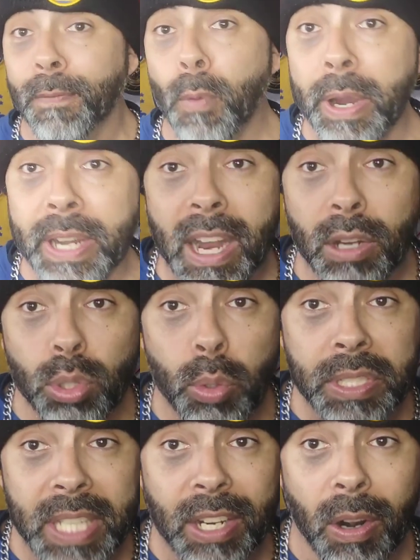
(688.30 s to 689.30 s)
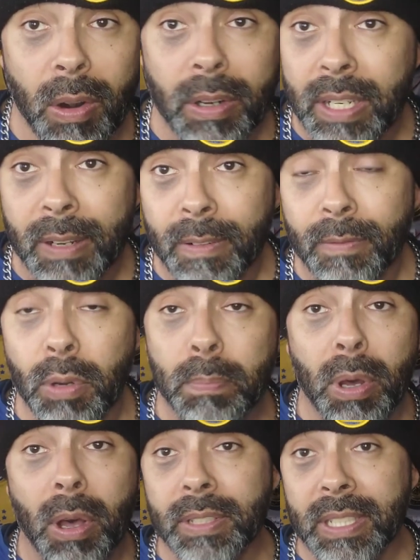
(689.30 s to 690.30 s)
49ers always get hurt.
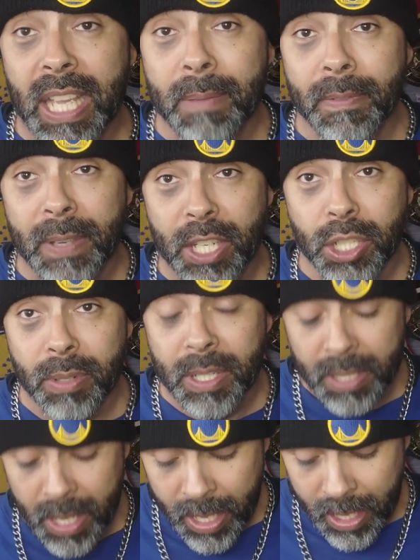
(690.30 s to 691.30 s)
Football is a game of injuries.